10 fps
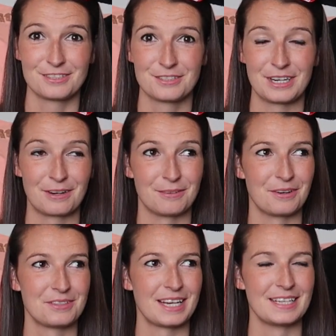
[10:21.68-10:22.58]
lost track of
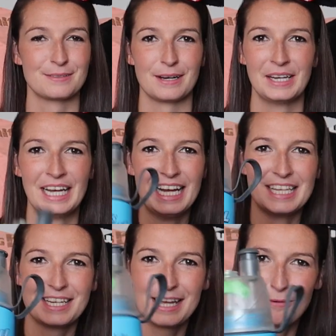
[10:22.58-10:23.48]
what I was saying as well.
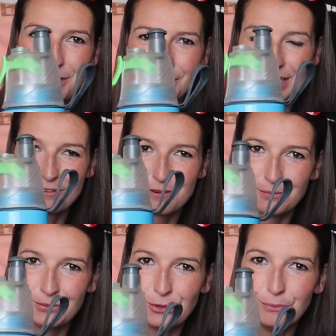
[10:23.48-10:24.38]
So yeah, we got these
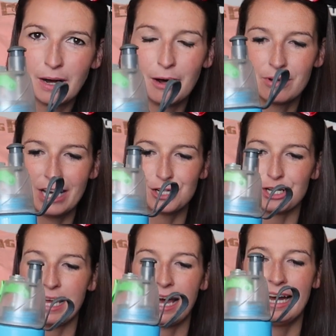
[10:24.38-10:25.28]
from Walmart. We
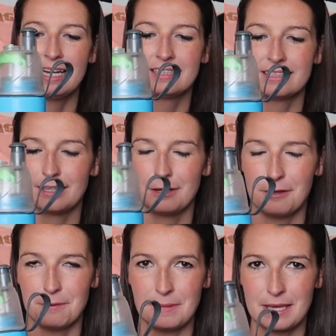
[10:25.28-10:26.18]
actually had
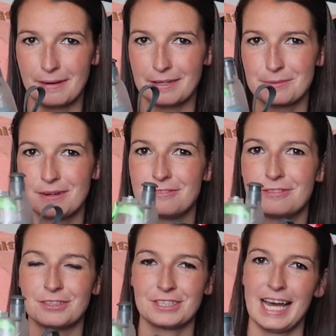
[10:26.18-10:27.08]
the Mickey Mouse one
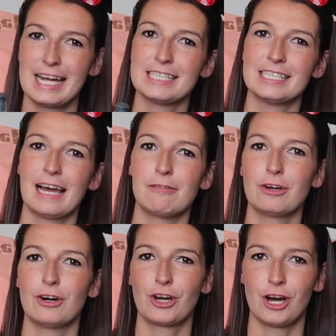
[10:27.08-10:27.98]
for Caden and we
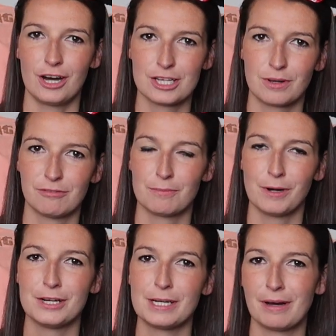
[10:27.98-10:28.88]
got a Cars one for
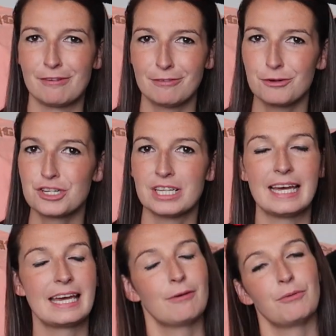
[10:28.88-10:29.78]
Brody, but
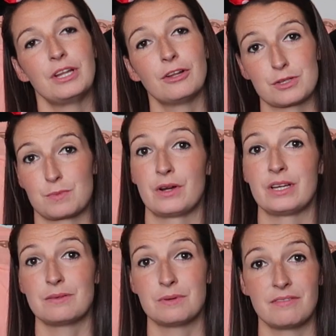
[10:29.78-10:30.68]
unfortunately we lost
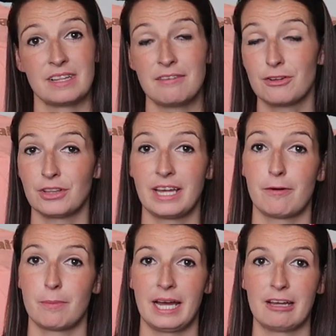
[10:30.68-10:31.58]
Brody's. We either left it on the
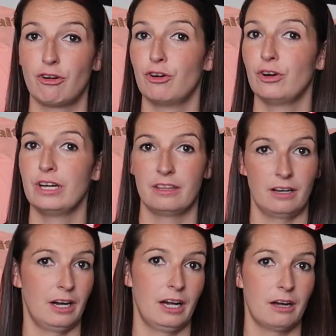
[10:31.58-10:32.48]
aeroplane or in
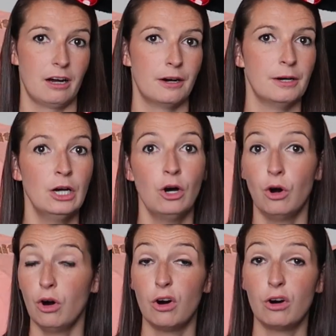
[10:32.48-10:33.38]
the hire car
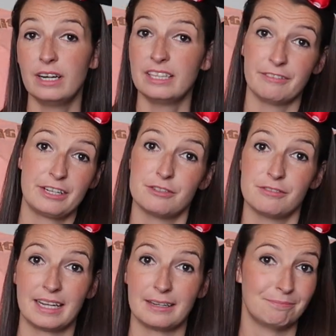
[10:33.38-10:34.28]
or in the
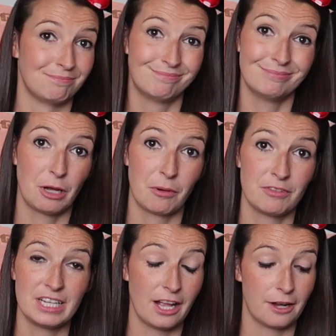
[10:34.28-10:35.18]
rental villa. No
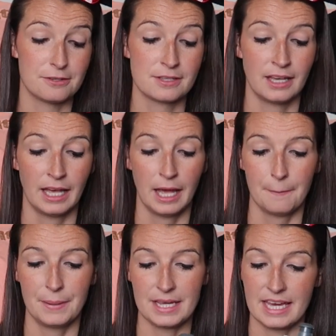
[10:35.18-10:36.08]
one really knows.
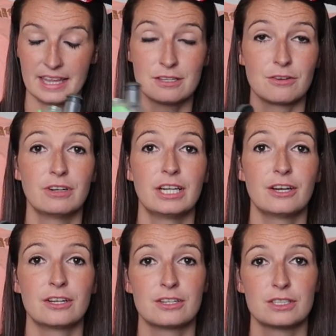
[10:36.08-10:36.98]
But yeah, these were really
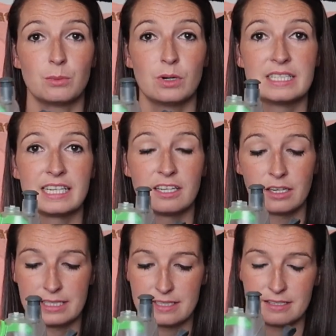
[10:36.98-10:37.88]
good because the boys had a
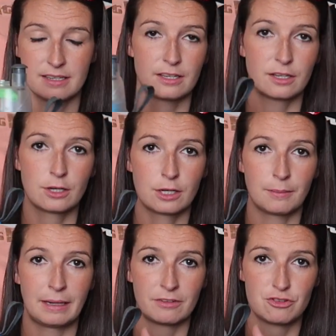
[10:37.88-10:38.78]
nice good
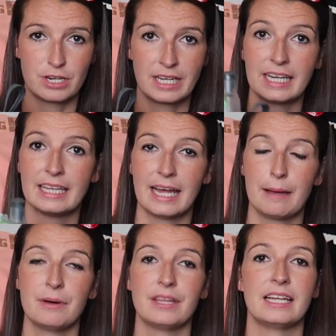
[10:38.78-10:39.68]
amount of drink in
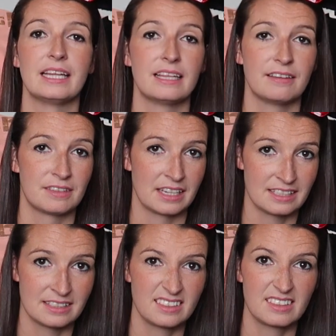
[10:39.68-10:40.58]
there, but then if
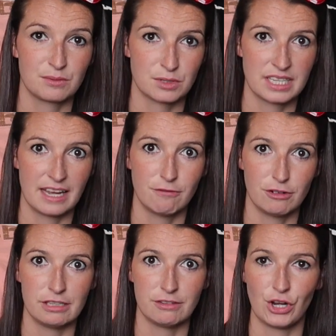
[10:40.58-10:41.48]
they was getting
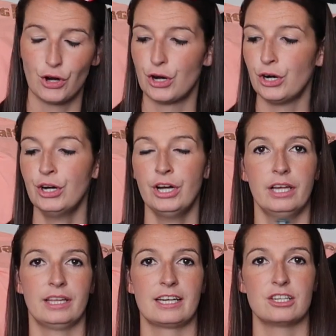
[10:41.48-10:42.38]
really hot,
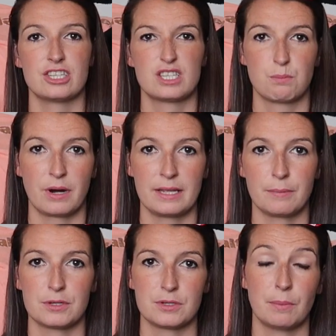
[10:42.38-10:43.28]
they could just spray the
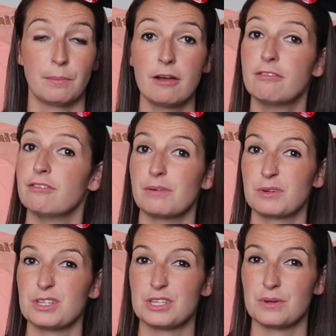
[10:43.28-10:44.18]
bottle, and both of
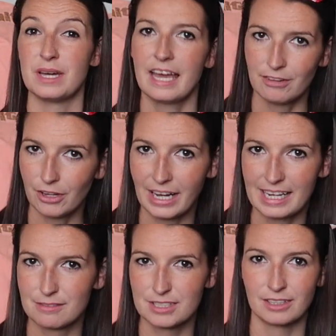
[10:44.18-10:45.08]
them could do it. Even though
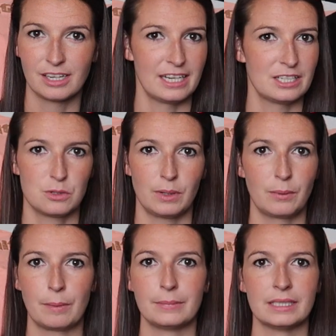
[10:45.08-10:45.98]
Caden was only like
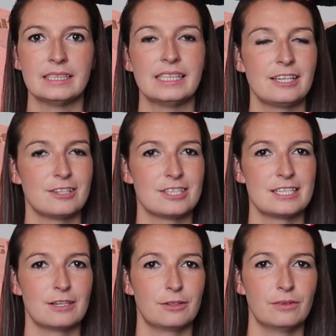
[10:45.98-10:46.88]
21 months, he could
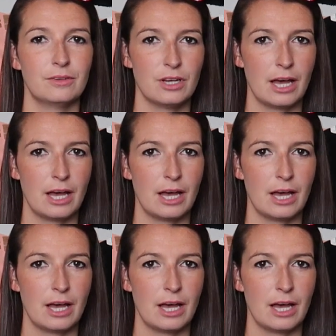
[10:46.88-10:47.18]
still